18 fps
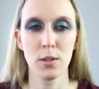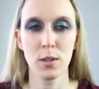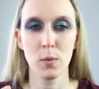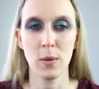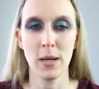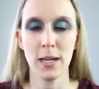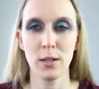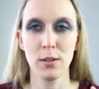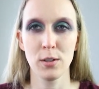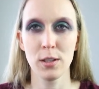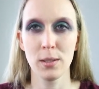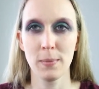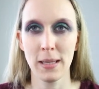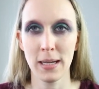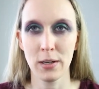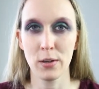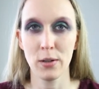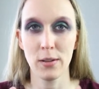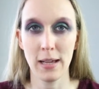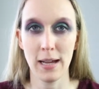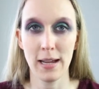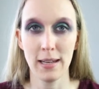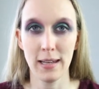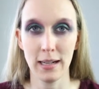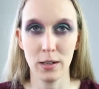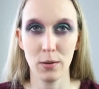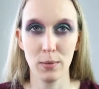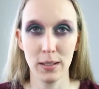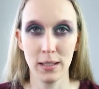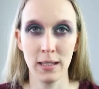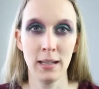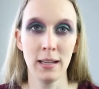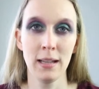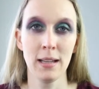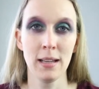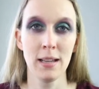the white girl and the black girl had like a
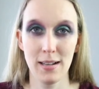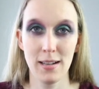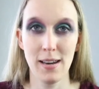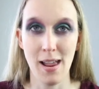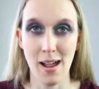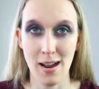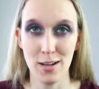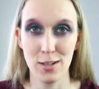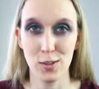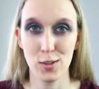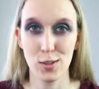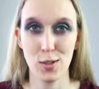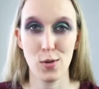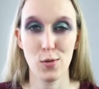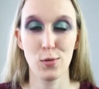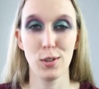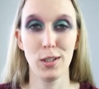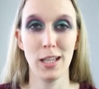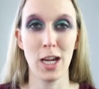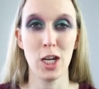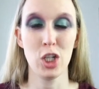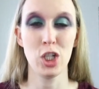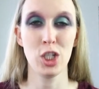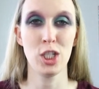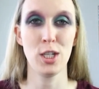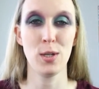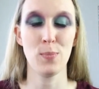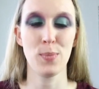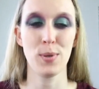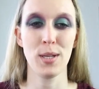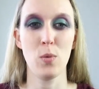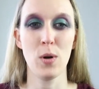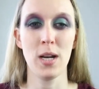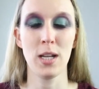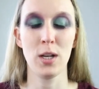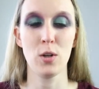really nice relationship
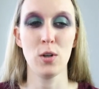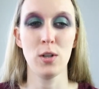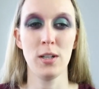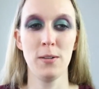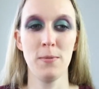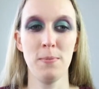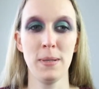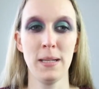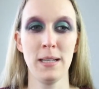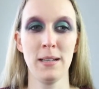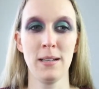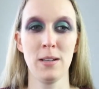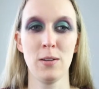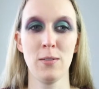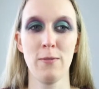when it could have been